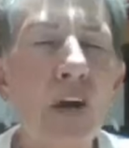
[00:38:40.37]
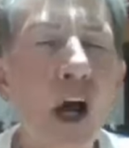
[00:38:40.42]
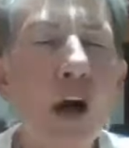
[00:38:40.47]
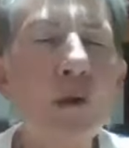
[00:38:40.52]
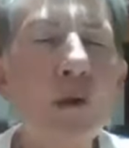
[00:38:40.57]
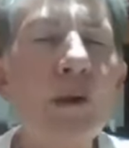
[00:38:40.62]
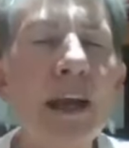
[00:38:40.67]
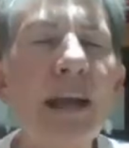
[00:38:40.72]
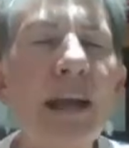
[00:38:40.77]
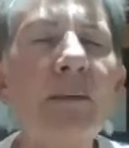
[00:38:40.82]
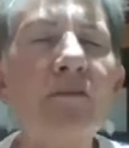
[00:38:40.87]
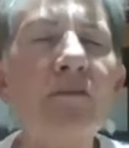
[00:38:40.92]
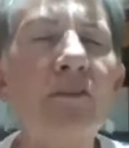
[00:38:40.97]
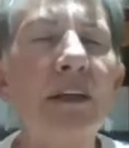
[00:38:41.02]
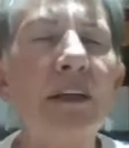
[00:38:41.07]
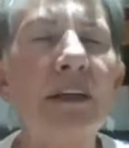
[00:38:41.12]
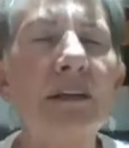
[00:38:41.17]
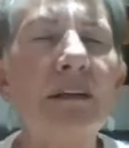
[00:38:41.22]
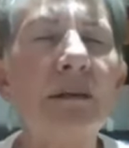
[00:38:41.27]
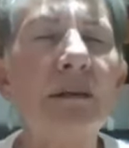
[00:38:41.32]
own
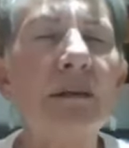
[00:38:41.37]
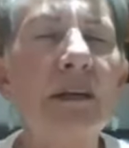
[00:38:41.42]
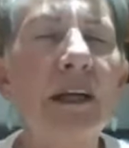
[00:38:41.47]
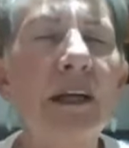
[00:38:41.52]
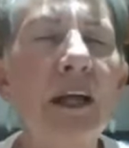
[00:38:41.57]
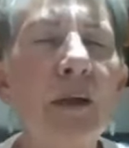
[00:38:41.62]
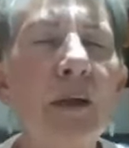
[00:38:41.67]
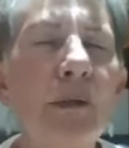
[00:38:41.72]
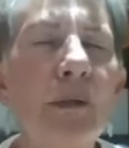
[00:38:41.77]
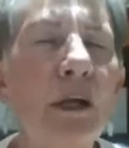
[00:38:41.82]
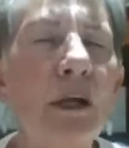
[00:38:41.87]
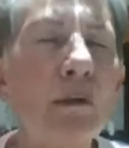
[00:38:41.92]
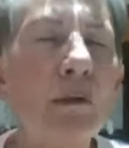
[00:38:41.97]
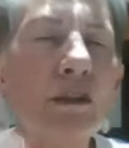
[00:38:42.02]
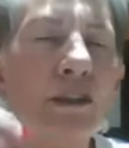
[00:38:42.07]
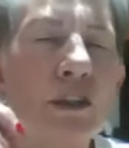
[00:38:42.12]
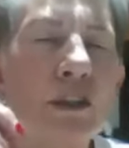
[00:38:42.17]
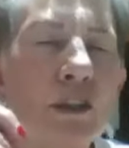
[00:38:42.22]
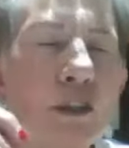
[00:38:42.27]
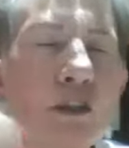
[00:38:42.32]
effort
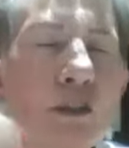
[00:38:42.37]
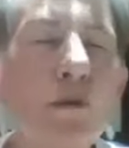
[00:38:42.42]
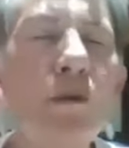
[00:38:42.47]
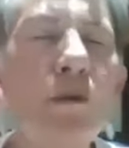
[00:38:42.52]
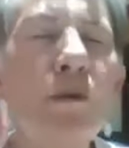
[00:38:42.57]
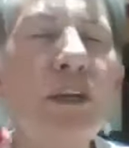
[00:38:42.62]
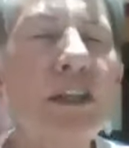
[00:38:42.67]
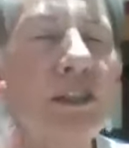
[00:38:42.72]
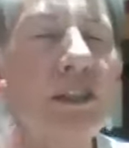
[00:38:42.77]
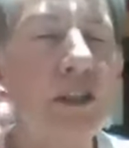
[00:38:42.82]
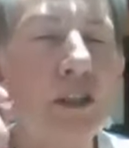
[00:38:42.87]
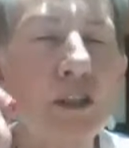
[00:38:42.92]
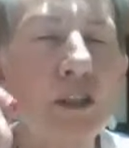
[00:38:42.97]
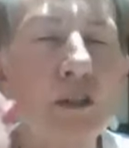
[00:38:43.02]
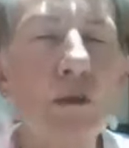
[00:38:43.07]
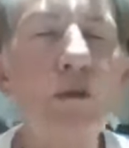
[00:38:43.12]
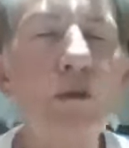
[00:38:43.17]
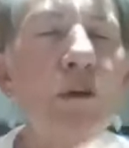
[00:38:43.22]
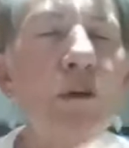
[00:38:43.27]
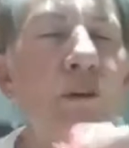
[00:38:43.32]
because the sword is the
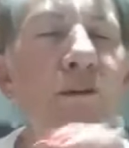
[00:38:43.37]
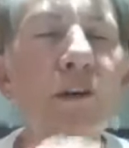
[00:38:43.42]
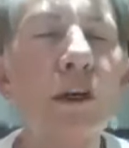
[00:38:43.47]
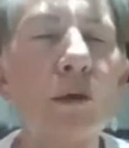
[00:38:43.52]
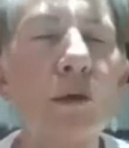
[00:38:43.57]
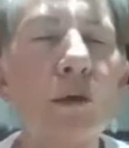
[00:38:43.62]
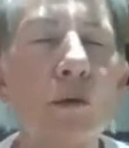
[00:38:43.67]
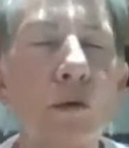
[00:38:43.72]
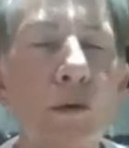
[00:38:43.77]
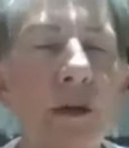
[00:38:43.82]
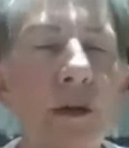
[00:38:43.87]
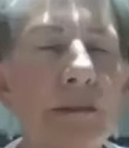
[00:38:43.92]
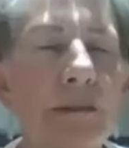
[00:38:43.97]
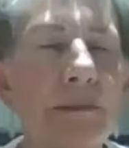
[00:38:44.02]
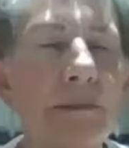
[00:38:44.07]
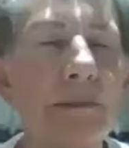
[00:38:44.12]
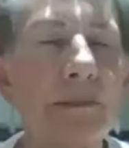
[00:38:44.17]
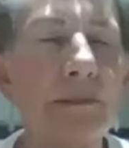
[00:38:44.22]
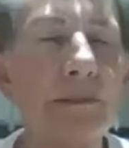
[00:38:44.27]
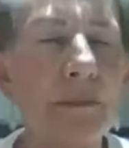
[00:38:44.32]
sword of the Lord.
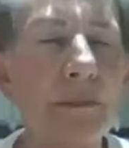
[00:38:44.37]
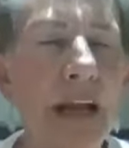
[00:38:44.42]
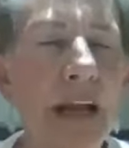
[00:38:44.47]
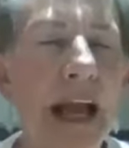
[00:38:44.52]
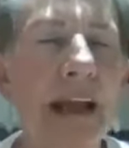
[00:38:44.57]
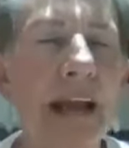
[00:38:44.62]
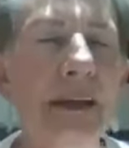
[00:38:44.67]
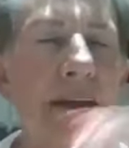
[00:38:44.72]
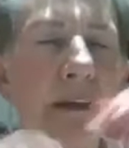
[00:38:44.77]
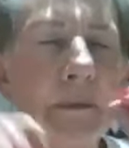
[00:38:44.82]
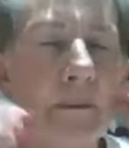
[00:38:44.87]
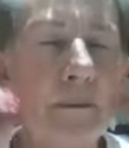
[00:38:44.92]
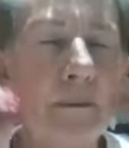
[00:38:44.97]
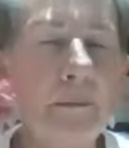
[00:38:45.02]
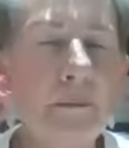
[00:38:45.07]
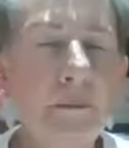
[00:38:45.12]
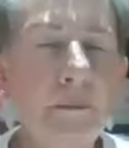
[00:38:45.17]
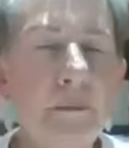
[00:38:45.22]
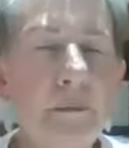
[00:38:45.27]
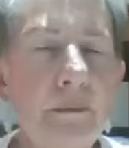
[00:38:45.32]
And
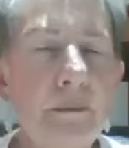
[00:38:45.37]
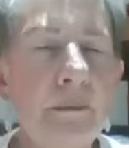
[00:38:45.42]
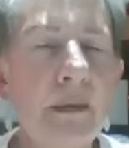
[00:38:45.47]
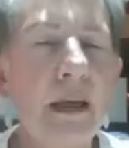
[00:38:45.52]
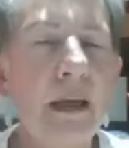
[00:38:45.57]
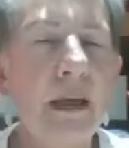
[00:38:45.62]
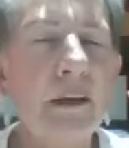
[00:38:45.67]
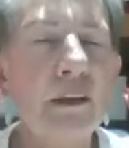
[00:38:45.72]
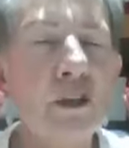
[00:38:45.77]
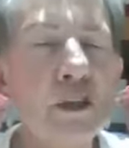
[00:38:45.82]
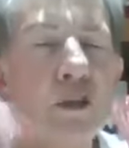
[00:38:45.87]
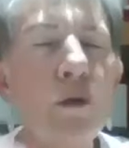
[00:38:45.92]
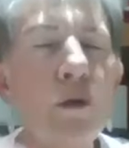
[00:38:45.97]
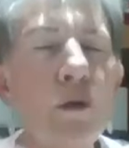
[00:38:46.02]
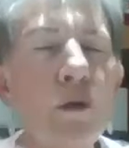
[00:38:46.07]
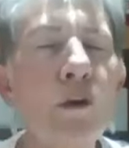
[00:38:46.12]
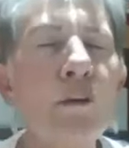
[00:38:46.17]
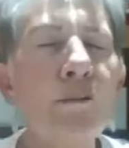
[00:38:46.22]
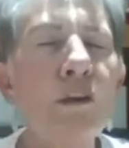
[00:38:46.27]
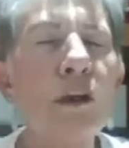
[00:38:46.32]
the
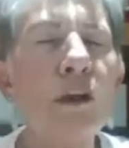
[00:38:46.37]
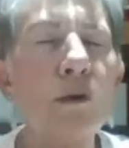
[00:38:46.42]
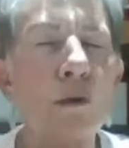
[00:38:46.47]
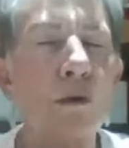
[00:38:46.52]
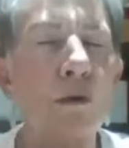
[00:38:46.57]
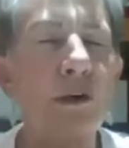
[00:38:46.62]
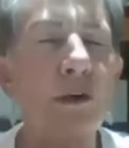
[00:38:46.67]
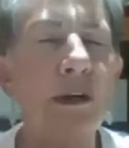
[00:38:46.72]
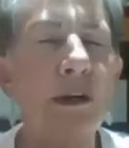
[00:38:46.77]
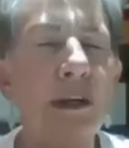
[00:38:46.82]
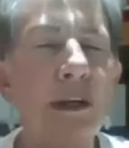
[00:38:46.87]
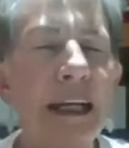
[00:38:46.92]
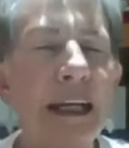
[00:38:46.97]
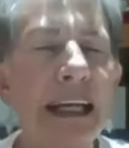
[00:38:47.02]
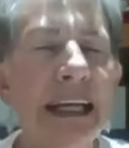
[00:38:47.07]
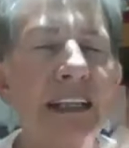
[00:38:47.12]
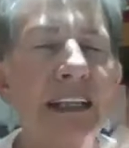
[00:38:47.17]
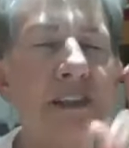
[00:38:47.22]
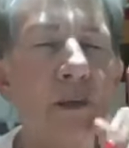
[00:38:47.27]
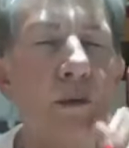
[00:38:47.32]
sword of the Lord
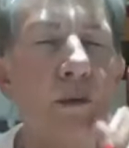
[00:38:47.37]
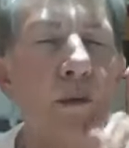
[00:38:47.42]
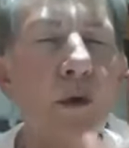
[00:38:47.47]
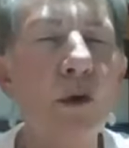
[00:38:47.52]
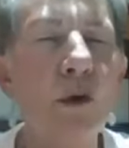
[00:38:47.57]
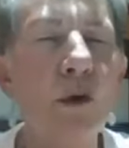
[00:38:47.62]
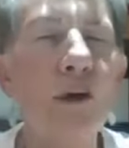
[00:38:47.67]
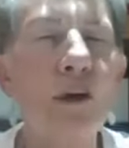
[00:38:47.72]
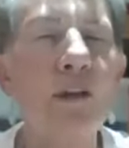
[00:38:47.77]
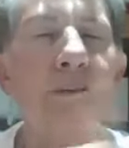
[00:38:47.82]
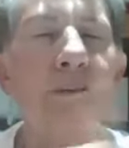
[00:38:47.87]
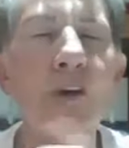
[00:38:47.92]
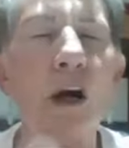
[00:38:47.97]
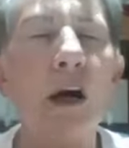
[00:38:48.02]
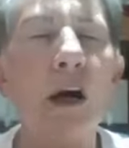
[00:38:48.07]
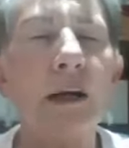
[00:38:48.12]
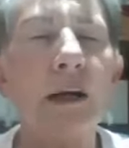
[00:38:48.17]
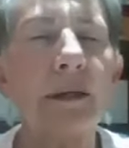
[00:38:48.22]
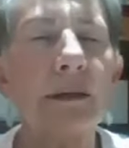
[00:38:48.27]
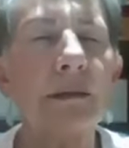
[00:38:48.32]
is the word of
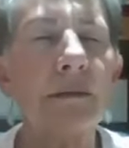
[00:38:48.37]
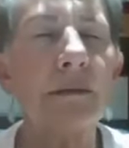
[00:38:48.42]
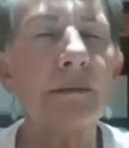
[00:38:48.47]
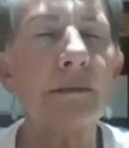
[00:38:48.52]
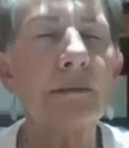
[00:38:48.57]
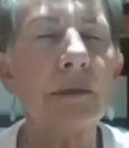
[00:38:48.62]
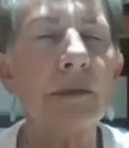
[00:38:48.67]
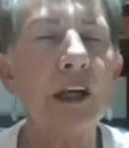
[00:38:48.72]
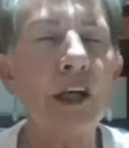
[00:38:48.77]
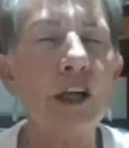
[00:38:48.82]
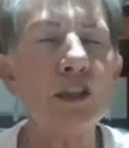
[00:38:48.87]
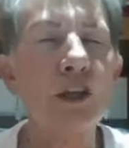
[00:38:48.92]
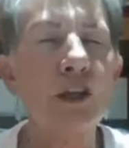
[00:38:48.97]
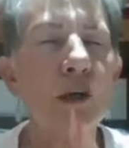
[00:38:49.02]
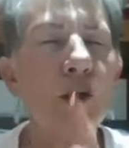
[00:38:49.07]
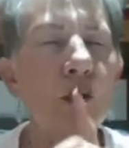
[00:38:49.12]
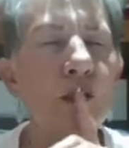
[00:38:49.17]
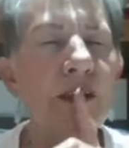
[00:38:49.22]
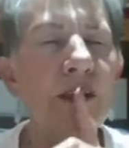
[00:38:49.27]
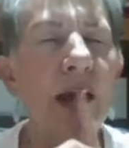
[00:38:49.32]
God. So
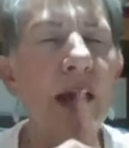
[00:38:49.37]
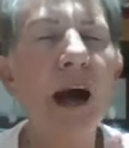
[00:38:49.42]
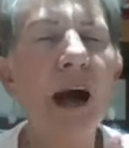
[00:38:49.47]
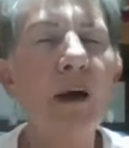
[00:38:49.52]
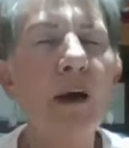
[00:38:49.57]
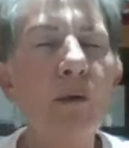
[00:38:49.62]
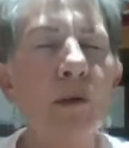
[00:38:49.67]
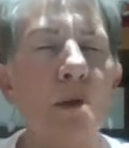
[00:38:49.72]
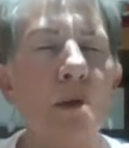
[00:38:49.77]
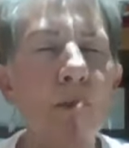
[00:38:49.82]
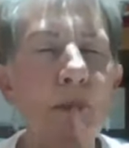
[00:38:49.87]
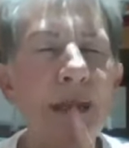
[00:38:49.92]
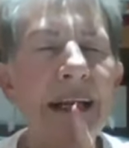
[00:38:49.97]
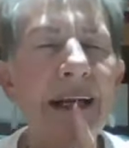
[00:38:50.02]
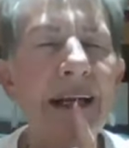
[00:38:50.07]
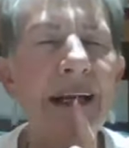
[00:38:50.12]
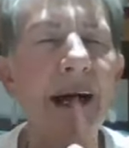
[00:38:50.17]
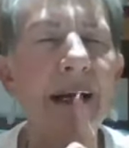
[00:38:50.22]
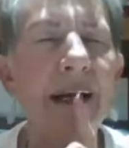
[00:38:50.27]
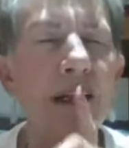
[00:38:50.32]
your tongue will
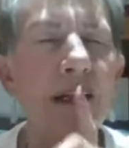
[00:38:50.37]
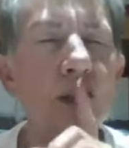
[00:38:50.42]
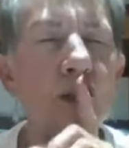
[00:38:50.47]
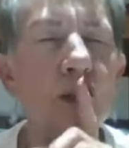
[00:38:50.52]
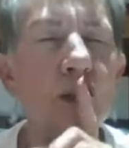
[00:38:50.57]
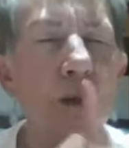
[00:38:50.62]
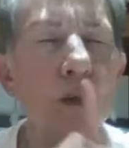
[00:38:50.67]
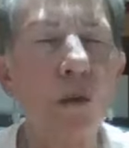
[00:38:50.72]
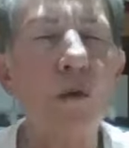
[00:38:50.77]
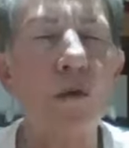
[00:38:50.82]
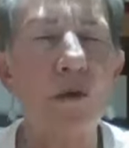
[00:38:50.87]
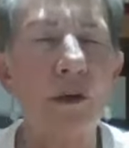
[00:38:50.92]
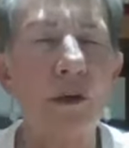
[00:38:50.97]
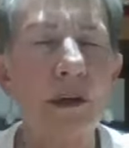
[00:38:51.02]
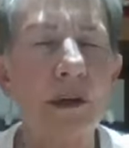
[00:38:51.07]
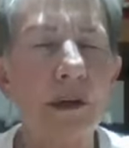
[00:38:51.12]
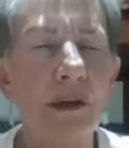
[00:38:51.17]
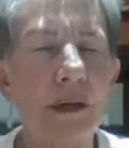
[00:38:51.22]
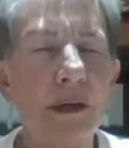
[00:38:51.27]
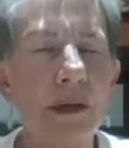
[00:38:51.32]
be like a sword
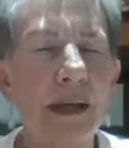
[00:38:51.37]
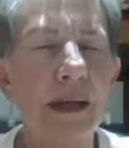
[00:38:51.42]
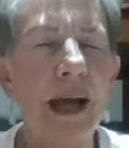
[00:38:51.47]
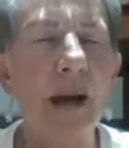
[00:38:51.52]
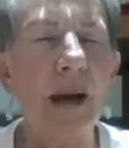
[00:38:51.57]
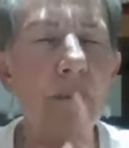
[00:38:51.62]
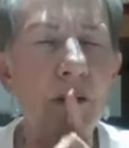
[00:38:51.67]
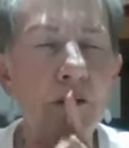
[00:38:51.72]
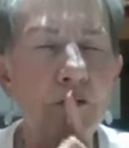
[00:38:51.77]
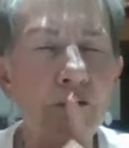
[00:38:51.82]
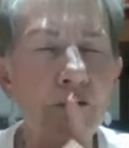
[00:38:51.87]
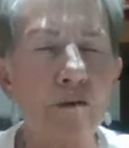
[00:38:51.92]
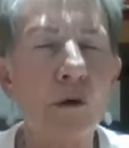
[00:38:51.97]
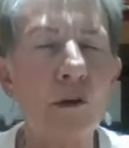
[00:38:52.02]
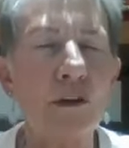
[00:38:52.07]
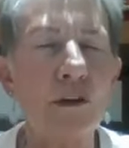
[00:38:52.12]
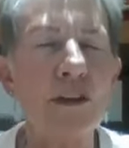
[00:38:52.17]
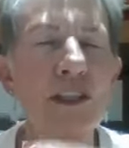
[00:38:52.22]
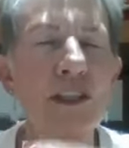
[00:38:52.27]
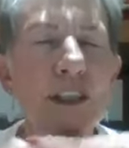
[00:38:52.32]
coming
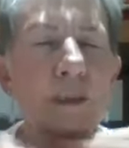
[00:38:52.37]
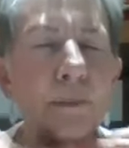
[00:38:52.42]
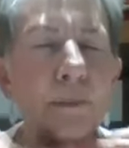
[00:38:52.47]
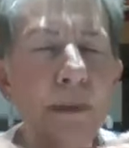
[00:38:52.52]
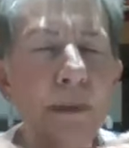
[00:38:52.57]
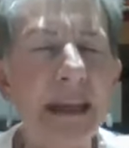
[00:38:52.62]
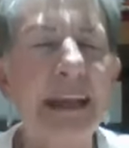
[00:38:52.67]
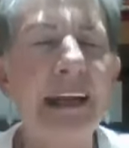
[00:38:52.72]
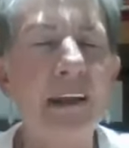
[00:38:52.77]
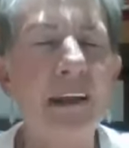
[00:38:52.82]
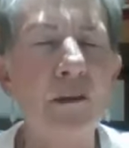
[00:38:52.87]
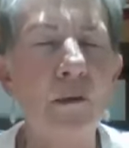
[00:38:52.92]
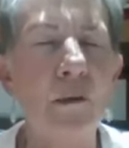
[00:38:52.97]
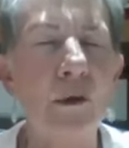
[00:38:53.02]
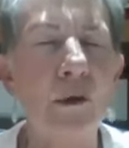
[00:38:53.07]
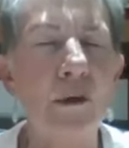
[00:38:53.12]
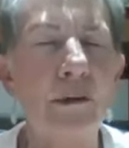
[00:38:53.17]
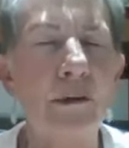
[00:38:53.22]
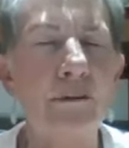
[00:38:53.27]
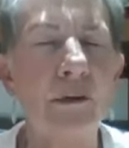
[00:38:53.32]
forth, speaking the
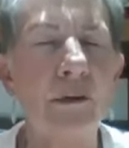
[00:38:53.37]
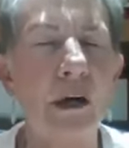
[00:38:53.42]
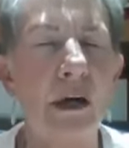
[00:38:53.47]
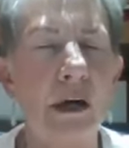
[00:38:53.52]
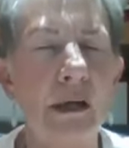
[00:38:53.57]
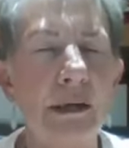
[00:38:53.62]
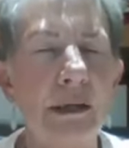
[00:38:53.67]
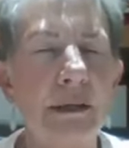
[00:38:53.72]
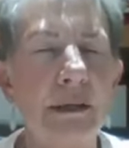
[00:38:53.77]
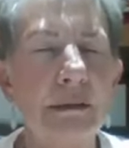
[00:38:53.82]
word of God.